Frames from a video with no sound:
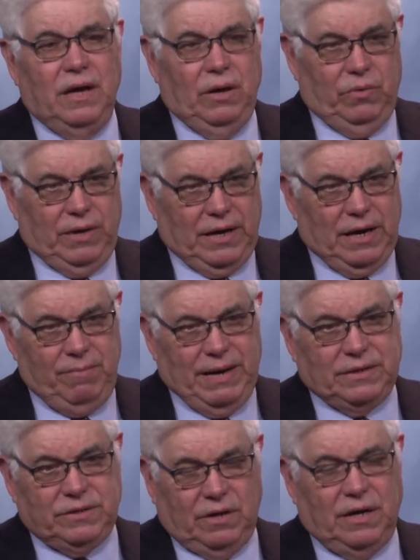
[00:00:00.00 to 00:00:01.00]
And when it got
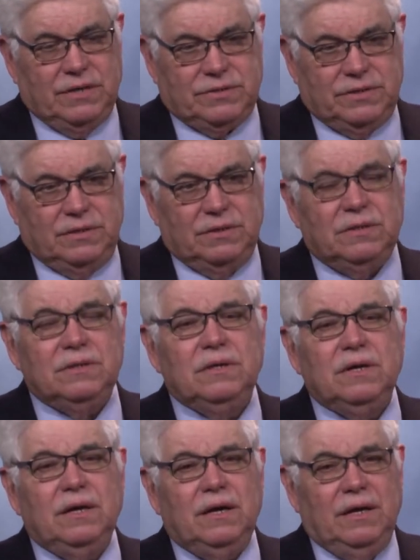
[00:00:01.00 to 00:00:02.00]
back to Austin,
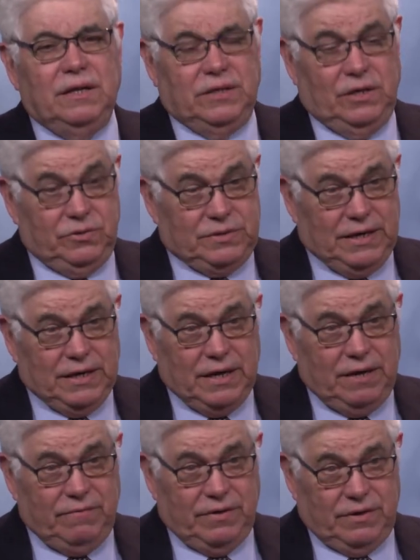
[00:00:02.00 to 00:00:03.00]
the lieutenant
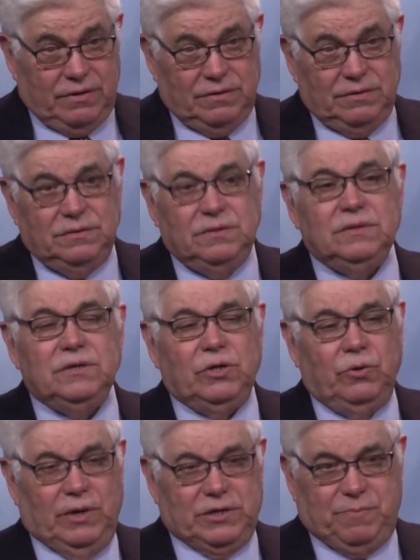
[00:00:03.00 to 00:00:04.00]
governor,
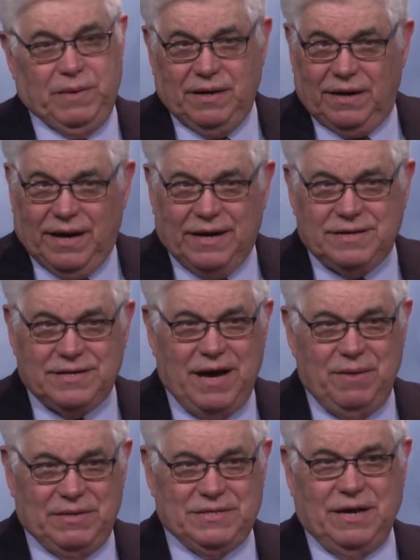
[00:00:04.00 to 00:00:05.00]
who had spent a lot of
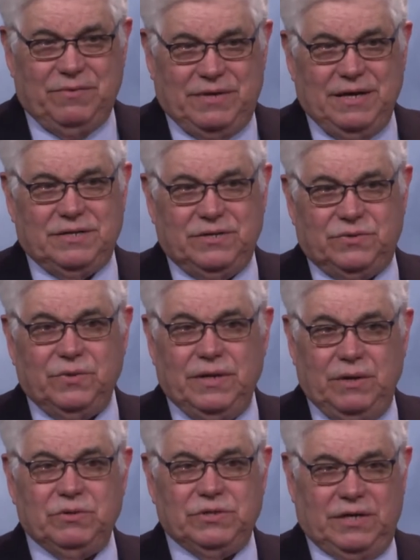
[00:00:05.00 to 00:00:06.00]
time in South Texas
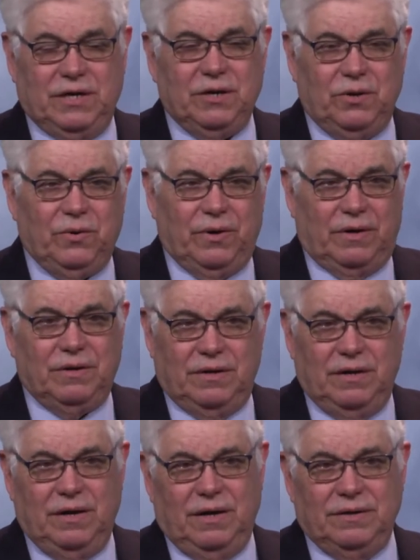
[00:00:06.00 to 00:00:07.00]
when he was a young lawyer
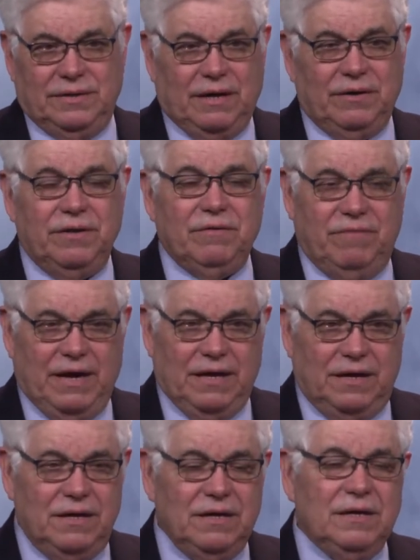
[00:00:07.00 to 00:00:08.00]
uh, down in the
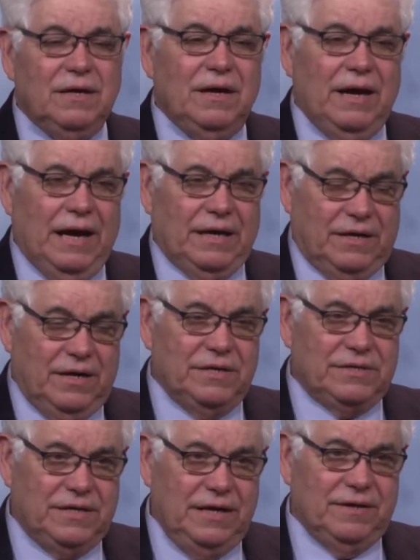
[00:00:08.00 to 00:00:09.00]
valley and
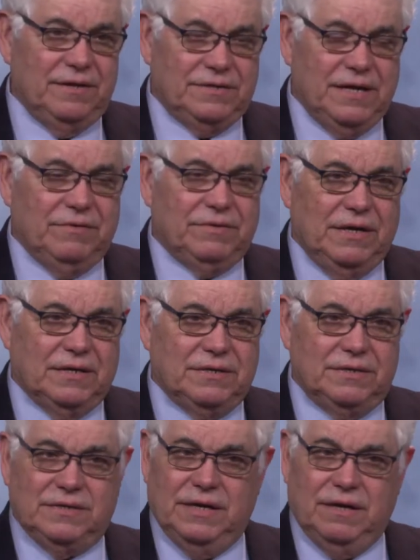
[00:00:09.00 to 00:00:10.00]
cut his teeth in South
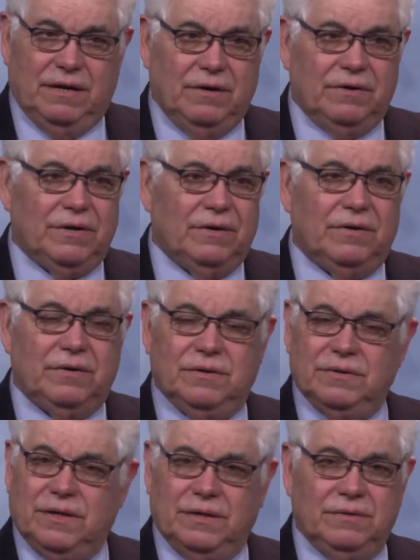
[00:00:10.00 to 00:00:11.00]
Texas, said, Oh, no,
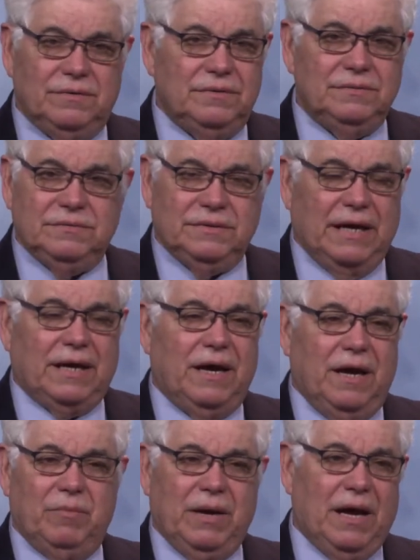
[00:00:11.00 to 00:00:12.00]
no, that
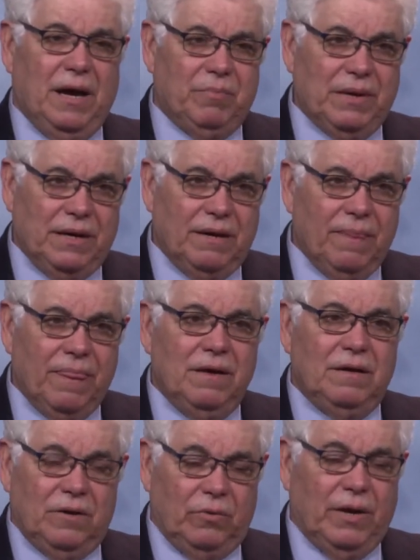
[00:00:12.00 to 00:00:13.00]
can't be happening.
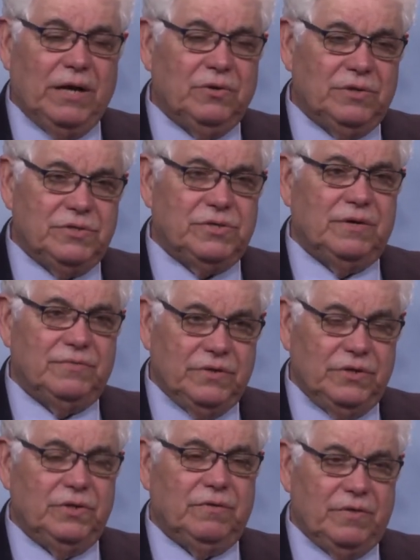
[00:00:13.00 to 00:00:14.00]
Laredo
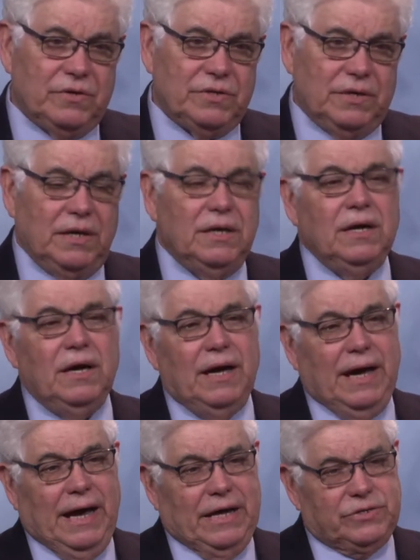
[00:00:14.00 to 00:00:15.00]
deserves a university.
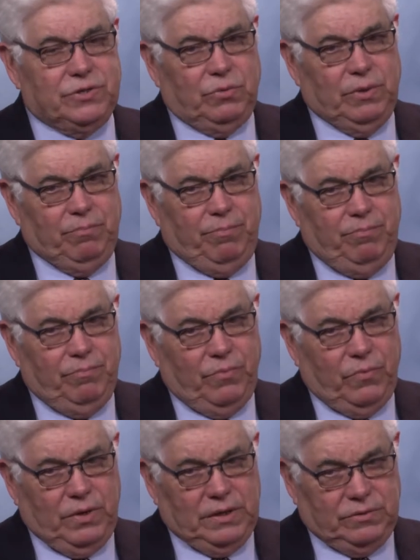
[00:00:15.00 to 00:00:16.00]
And so when,
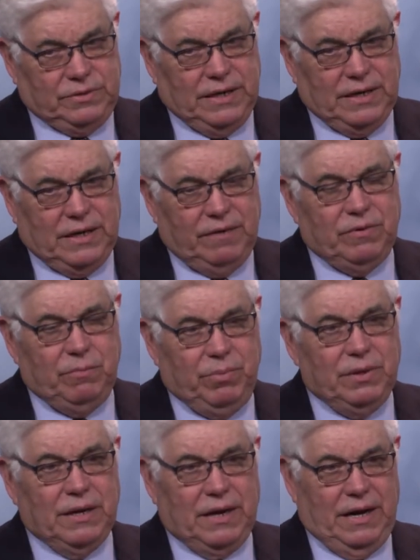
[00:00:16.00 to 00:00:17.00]
when Lieutenant Governor
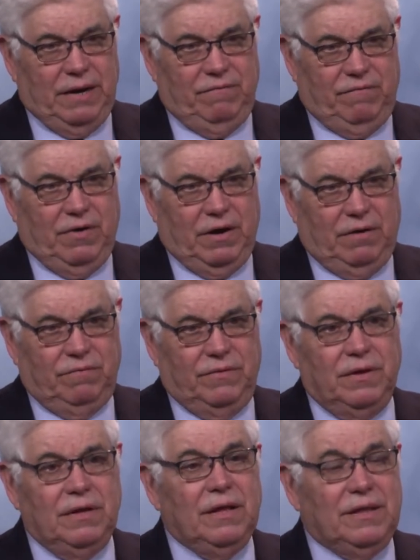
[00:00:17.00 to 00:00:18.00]
Bullock got
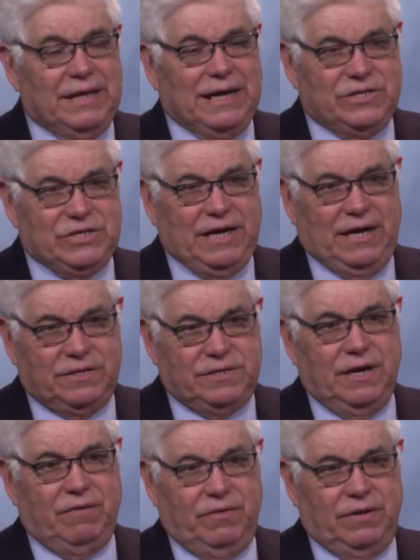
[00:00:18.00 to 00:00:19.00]
involved, that
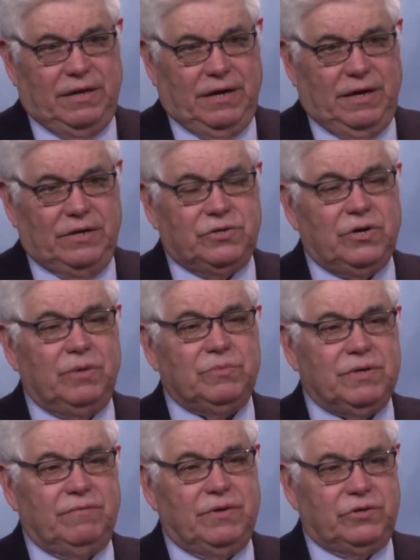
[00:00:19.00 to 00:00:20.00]
changed everything in
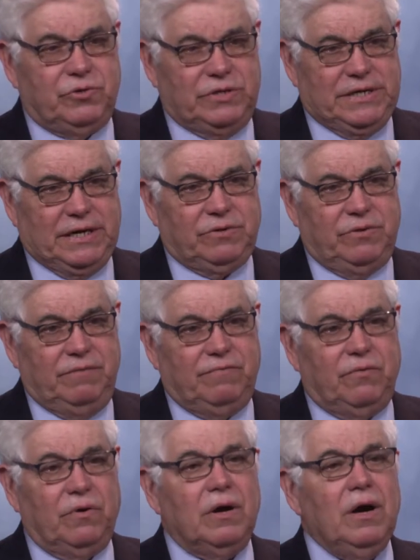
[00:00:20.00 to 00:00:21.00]
terms of the trajectory
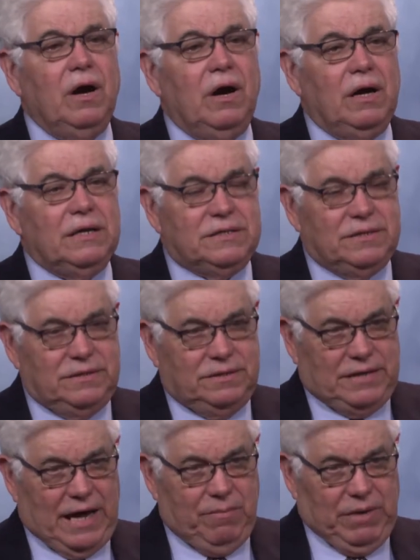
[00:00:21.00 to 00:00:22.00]
for
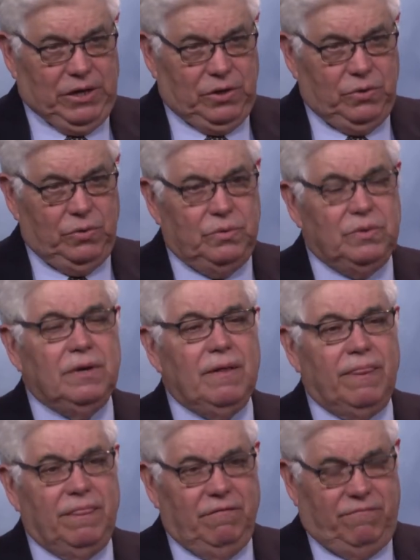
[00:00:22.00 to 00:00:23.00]
TAMIU,
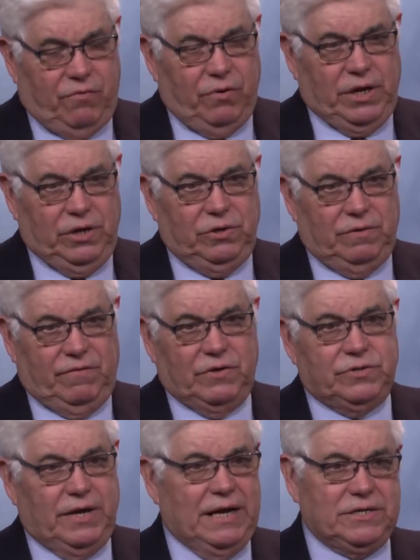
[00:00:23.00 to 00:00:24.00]
the four-year
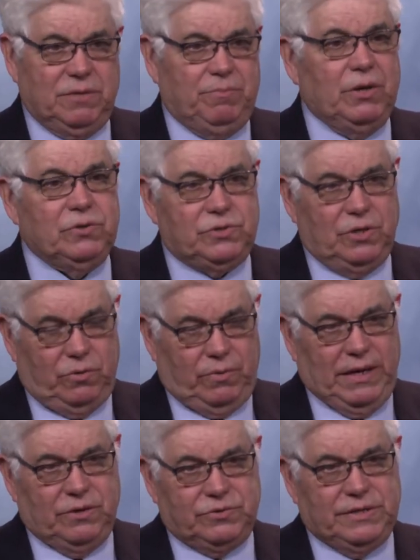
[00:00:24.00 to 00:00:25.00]
university, as opposed to
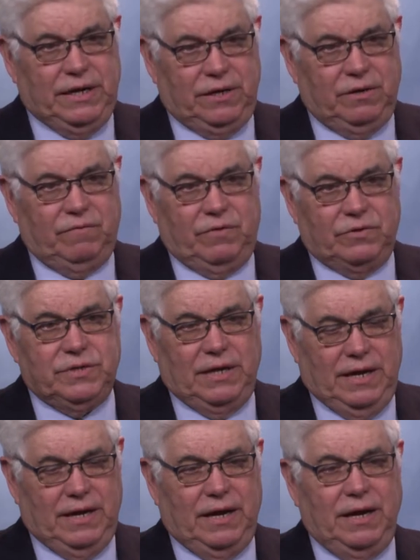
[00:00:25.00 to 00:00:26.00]
Laredo State
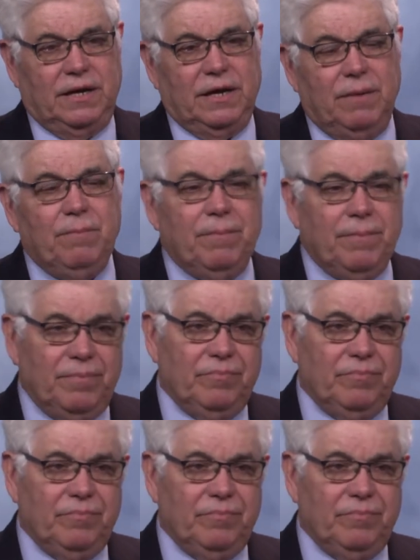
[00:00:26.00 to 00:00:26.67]
University at A&M.